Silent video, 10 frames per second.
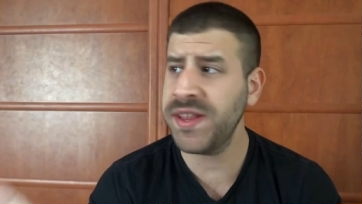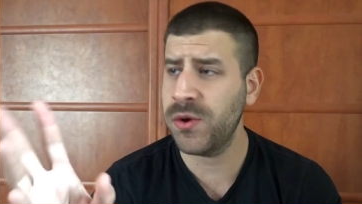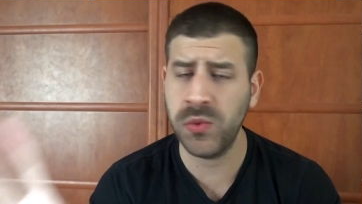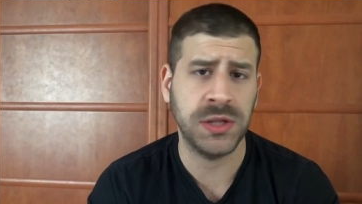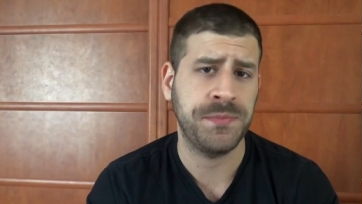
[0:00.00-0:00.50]
I
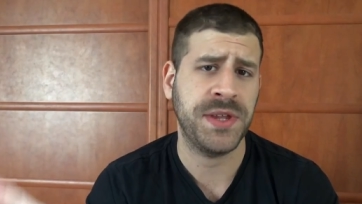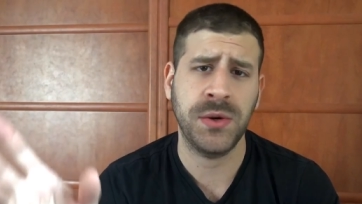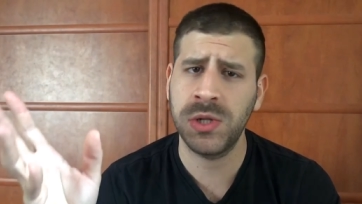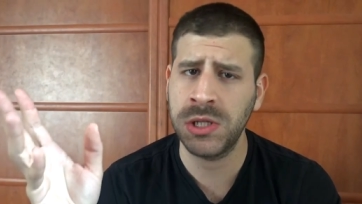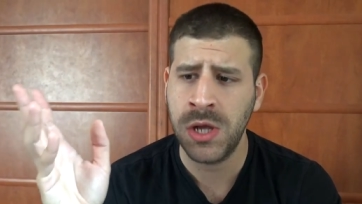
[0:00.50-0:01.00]
will. I
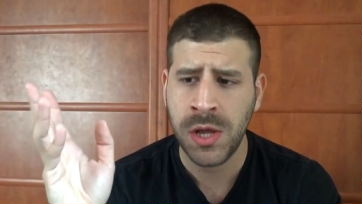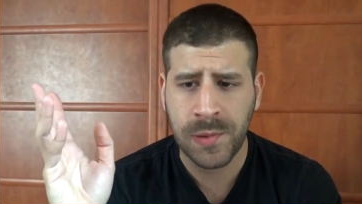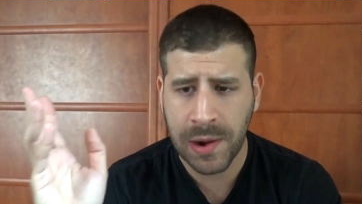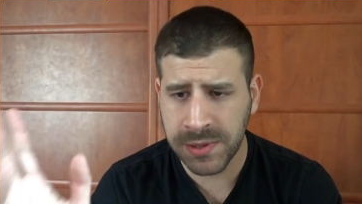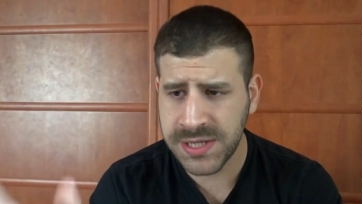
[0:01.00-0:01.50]
will
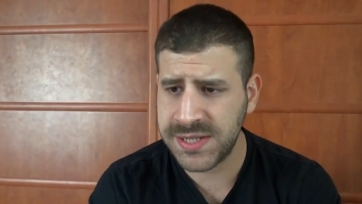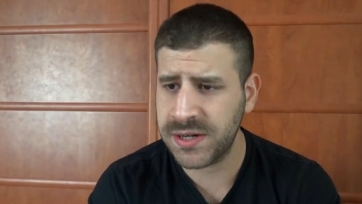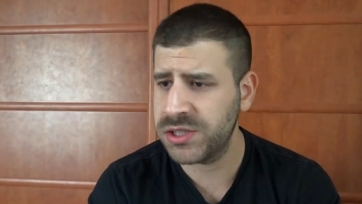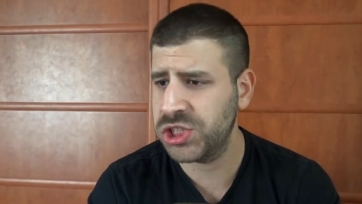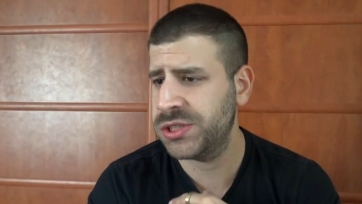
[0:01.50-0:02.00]
probably
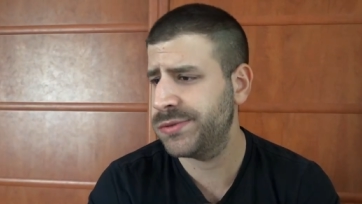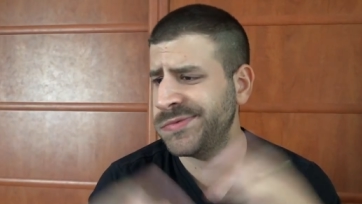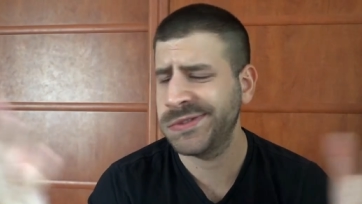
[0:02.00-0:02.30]
start just